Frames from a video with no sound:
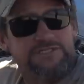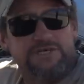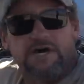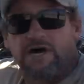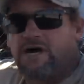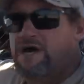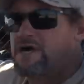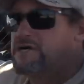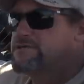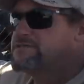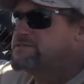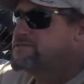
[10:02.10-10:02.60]

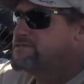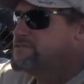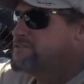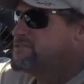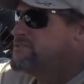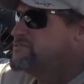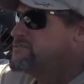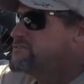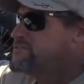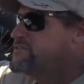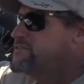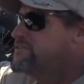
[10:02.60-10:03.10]
size.
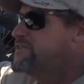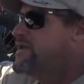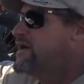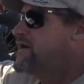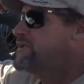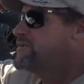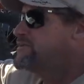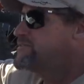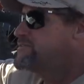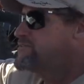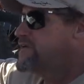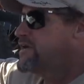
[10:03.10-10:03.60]
You'll see
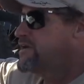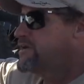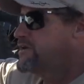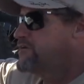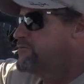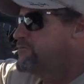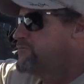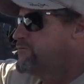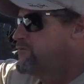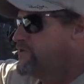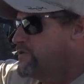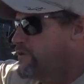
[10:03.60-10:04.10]
that in a
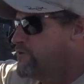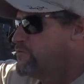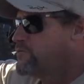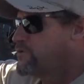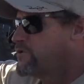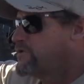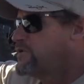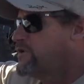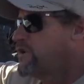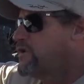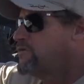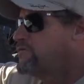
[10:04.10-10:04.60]
second. It
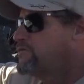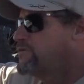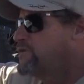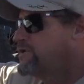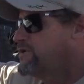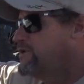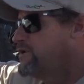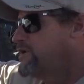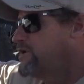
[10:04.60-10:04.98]
worked out really